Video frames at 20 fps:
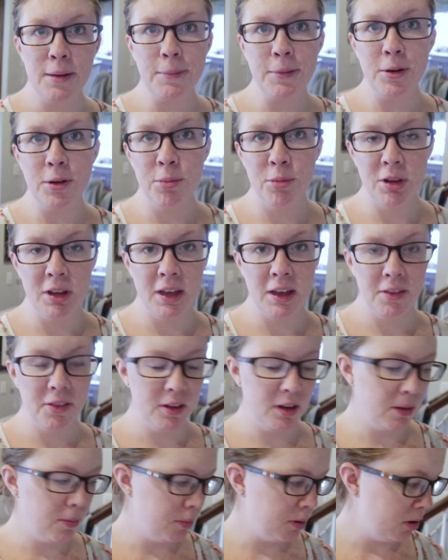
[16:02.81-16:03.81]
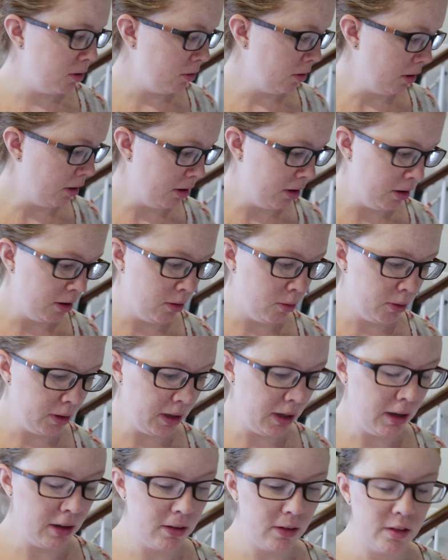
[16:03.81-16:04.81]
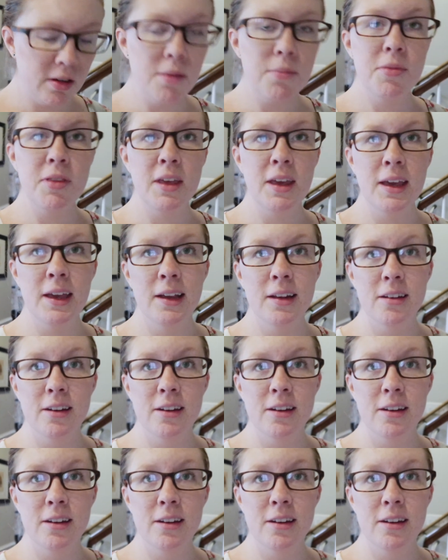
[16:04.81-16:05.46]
I'm normally at the computer working on something.